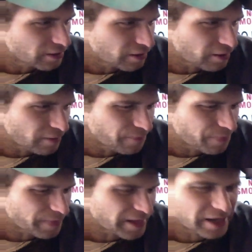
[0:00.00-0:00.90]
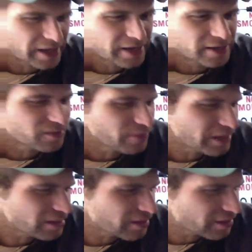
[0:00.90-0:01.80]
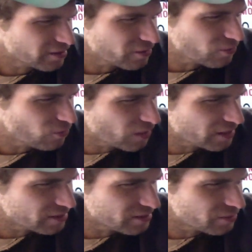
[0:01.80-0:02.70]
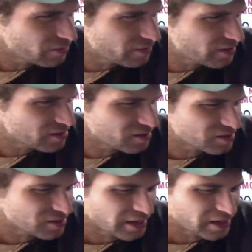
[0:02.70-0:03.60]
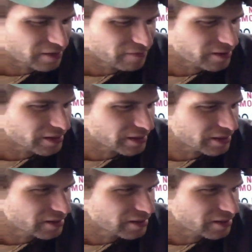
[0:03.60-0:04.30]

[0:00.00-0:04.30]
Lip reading: And I kind of, to me, like the whole idea with this is kind of like,